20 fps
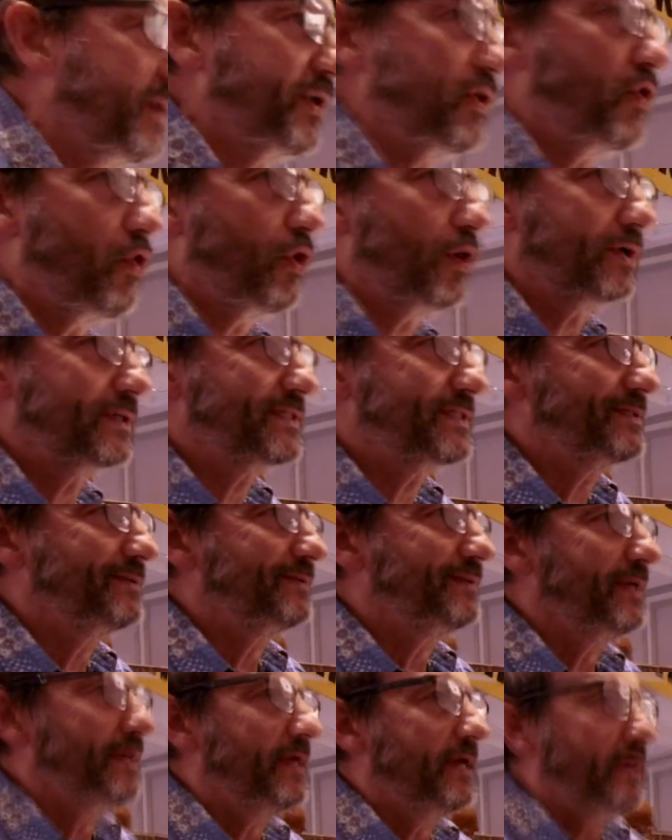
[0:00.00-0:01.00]
But of course,
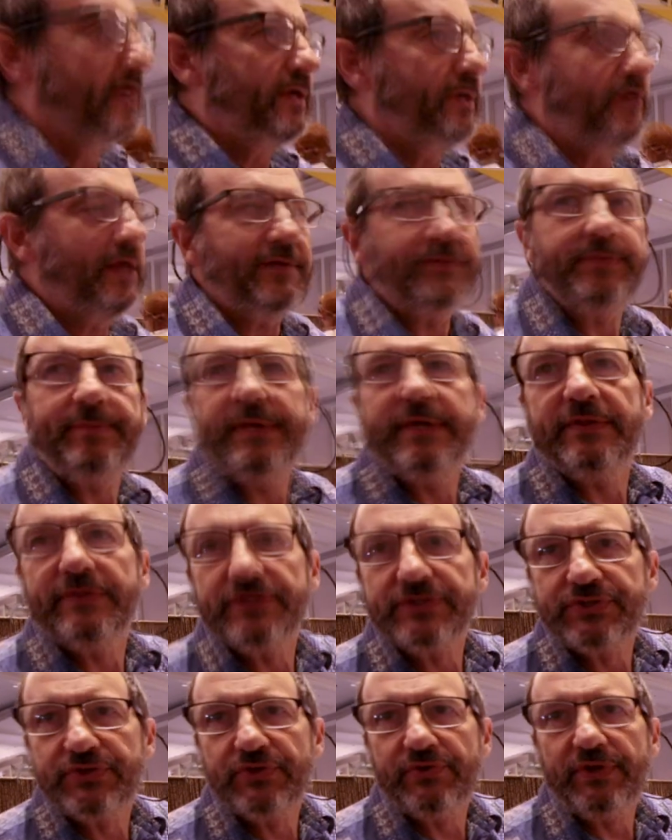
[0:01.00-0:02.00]
you have to be in
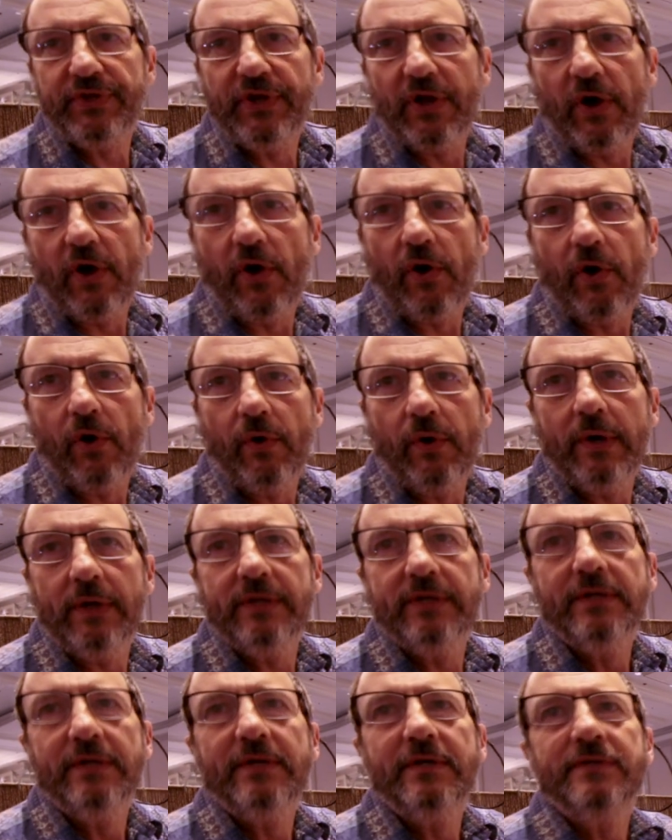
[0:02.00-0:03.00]
the studio,
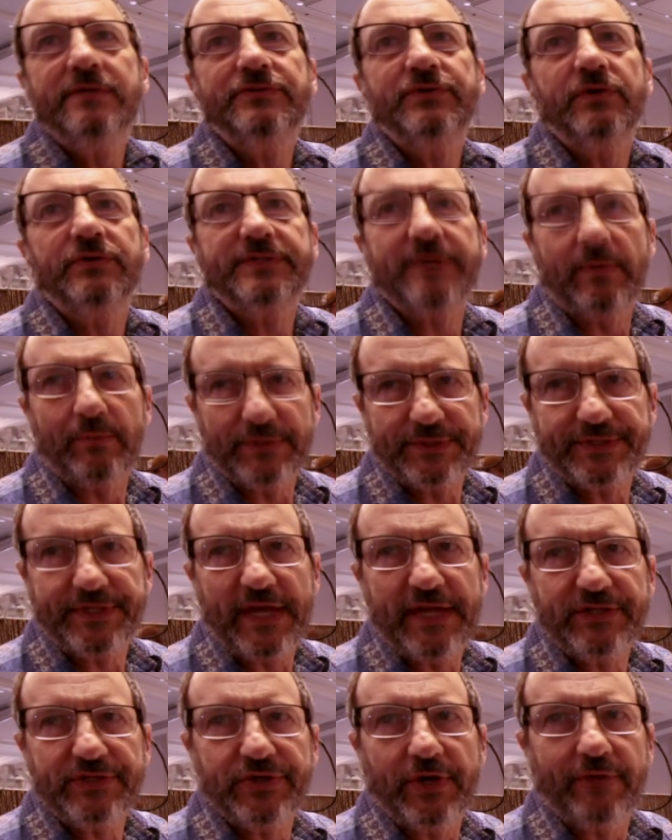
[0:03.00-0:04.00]
so someone's
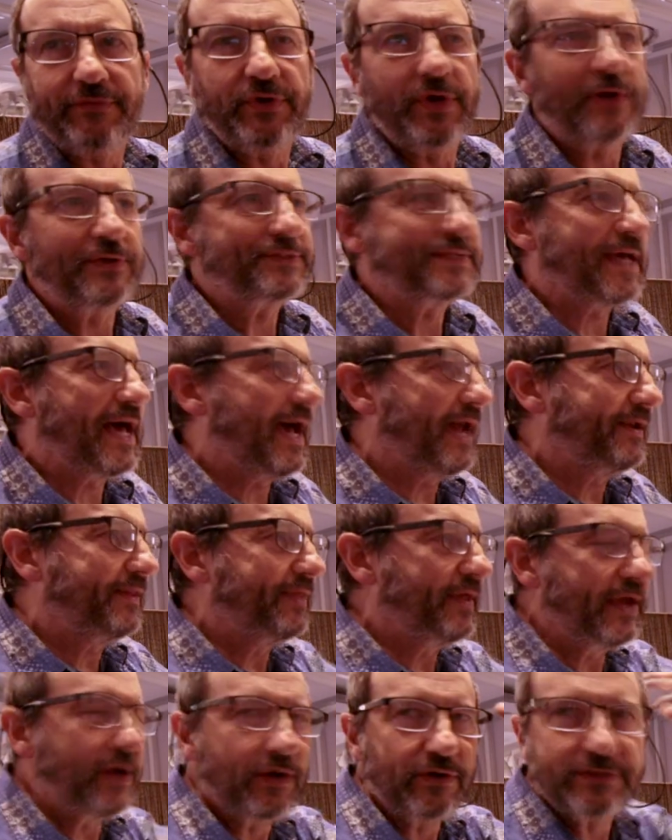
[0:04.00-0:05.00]
stationary. If you're outside
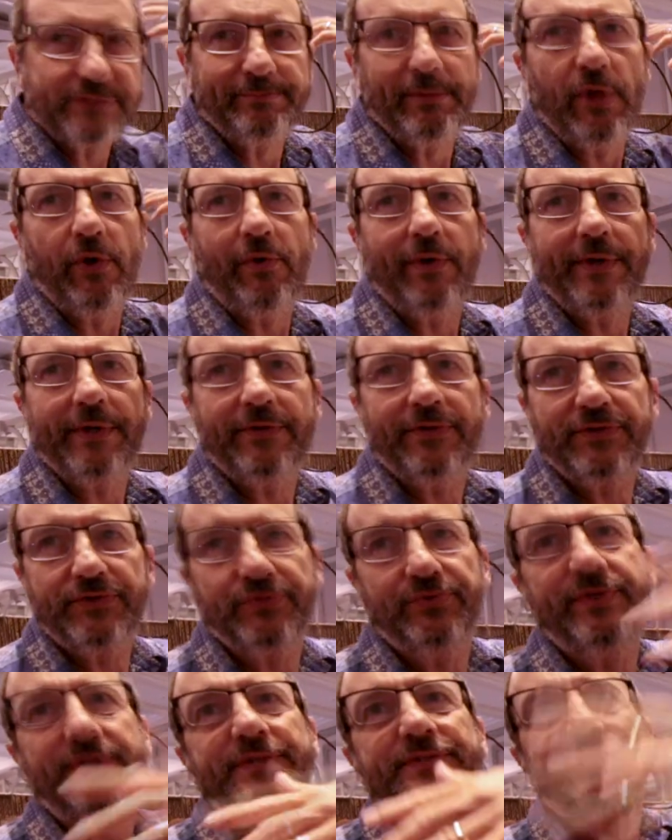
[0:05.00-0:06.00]
and the hair is blowing and the
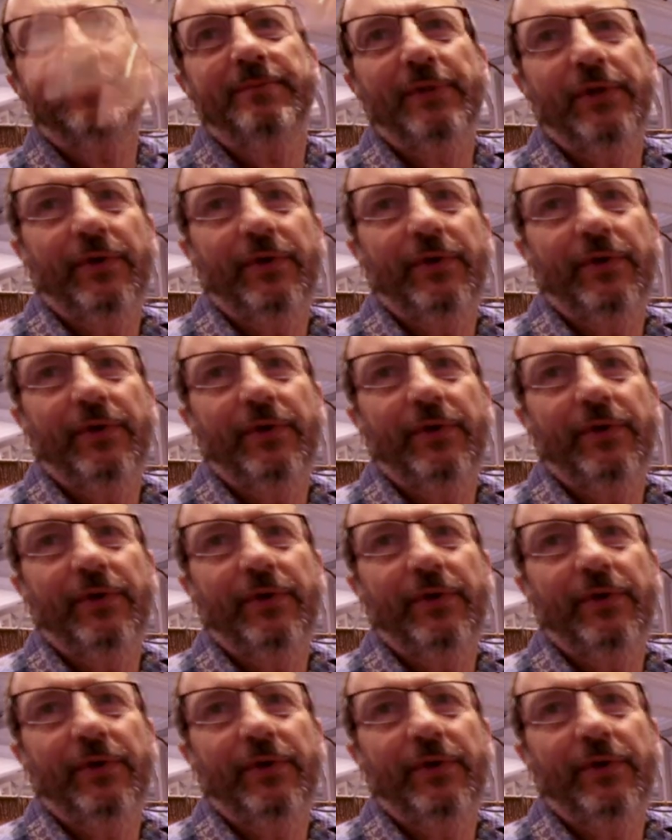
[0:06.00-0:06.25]
trees are